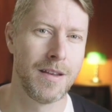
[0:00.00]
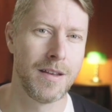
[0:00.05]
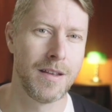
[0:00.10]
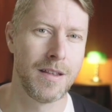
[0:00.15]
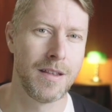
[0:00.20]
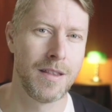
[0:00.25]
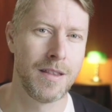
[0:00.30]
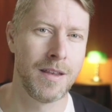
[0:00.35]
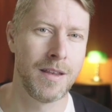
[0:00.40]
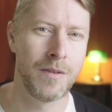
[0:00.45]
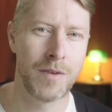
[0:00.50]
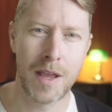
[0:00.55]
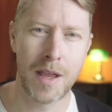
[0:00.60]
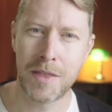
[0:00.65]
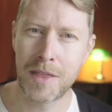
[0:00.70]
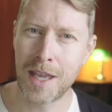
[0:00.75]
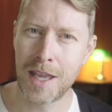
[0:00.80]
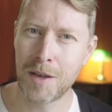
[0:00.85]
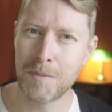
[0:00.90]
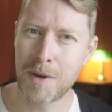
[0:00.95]
The great
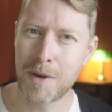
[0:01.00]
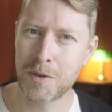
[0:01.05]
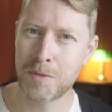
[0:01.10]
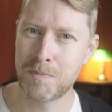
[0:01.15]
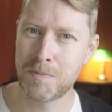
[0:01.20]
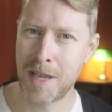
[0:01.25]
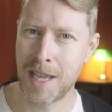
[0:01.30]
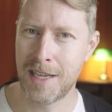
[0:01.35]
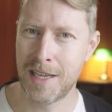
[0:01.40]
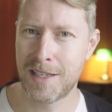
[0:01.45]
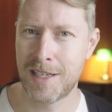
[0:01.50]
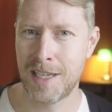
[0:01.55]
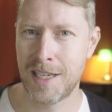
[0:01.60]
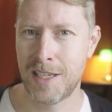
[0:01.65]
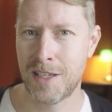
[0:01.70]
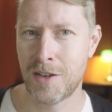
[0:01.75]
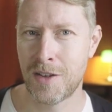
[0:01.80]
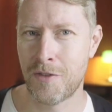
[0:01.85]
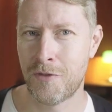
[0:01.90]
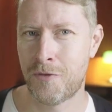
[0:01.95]
thing about
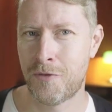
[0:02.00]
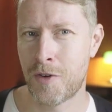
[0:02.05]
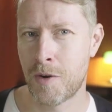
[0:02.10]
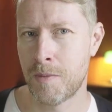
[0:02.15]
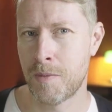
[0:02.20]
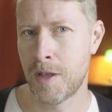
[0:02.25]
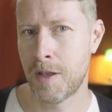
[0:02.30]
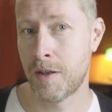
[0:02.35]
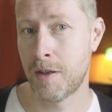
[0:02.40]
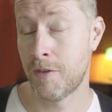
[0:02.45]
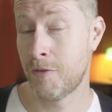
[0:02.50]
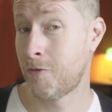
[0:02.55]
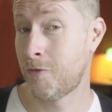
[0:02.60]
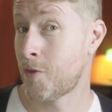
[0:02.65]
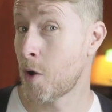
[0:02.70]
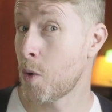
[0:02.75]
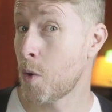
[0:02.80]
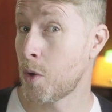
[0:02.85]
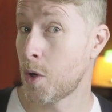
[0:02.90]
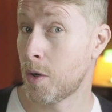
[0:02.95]
painting from a
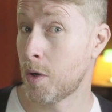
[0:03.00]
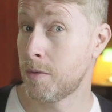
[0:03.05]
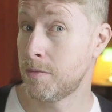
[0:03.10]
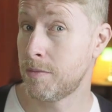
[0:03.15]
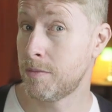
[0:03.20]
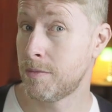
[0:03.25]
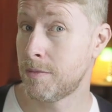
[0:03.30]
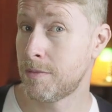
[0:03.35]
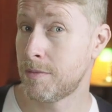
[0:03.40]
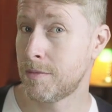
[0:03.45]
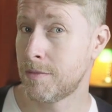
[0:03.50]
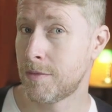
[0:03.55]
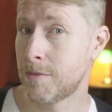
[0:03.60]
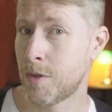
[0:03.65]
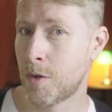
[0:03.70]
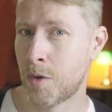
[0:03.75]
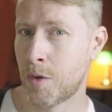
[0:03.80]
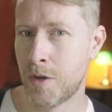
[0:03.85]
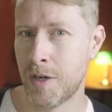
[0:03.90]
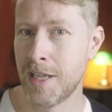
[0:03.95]
photo
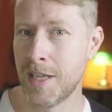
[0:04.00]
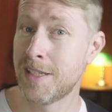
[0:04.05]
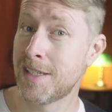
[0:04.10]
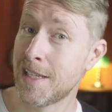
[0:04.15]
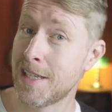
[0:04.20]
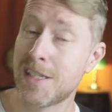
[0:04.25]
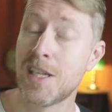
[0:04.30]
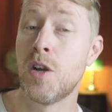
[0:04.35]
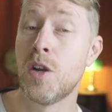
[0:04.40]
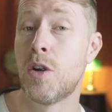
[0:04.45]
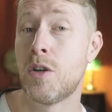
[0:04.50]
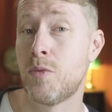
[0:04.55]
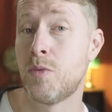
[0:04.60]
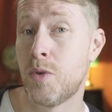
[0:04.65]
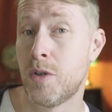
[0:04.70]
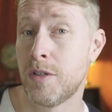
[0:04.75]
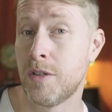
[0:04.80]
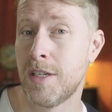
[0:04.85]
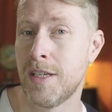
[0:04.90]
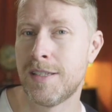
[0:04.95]
or an existing
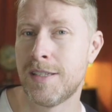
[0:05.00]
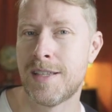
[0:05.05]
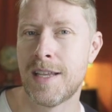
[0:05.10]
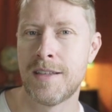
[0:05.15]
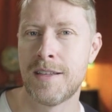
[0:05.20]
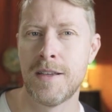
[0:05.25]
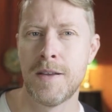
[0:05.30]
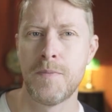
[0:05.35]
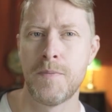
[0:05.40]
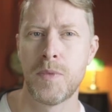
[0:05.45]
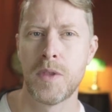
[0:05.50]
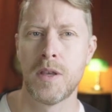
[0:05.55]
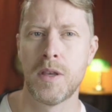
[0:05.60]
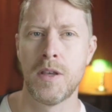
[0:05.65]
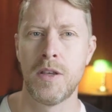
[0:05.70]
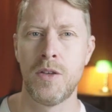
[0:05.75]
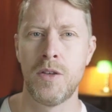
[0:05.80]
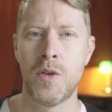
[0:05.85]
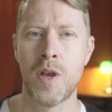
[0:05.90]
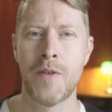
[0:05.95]
artwork is that
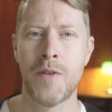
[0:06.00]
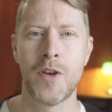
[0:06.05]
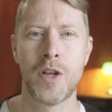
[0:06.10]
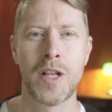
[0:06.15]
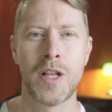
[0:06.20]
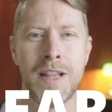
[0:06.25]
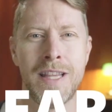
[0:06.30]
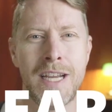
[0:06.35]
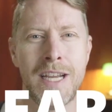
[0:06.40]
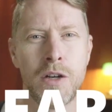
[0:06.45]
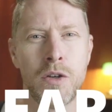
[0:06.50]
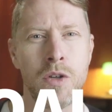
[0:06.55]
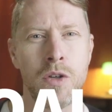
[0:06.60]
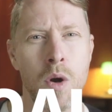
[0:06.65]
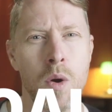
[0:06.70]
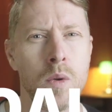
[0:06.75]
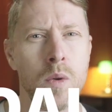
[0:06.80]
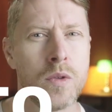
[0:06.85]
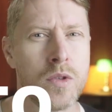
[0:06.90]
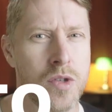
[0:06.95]
you have a clear
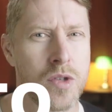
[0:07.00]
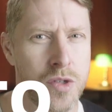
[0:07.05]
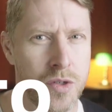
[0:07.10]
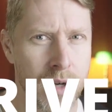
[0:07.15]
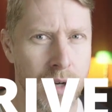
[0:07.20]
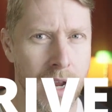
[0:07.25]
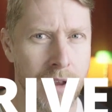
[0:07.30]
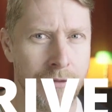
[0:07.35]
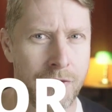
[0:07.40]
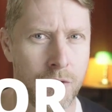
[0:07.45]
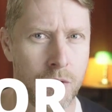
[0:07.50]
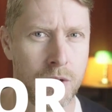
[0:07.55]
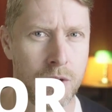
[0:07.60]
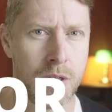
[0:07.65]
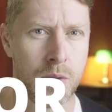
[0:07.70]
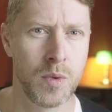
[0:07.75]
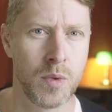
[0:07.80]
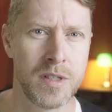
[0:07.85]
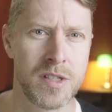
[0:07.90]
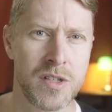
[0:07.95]
goal to strive for.
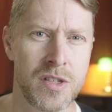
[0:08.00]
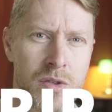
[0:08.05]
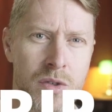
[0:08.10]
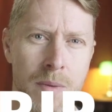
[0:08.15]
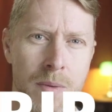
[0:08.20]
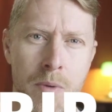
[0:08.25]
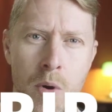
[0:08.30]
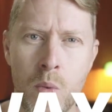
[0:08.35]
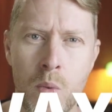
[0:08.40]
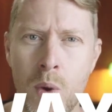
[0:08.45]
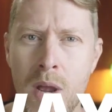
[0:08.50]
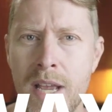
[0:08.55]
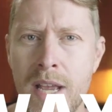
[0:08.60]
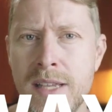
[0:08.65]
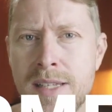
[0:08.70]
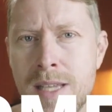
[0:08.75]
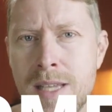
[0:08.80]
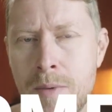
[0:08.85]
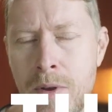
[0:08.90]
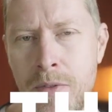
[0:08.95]
It will strip away
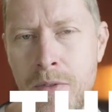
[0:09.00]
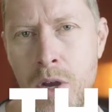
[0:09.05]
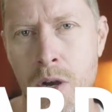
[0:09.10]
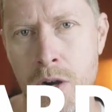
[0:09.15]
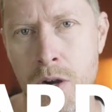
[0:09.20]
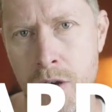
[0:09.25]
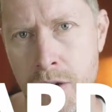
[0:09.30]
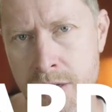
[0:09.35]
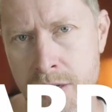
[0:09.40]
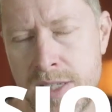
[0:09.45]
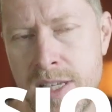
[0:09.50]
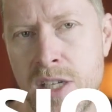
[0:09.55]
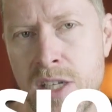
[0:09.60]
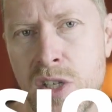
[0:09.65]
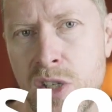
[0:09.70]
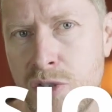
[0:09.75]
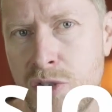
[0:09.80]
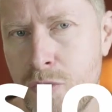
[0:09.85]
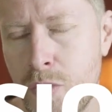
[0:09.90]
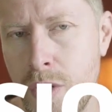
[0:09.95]
some of the hard
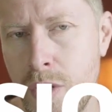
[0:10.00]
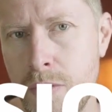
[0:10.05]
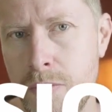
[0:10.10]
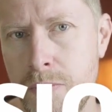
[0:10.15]
decisions for you.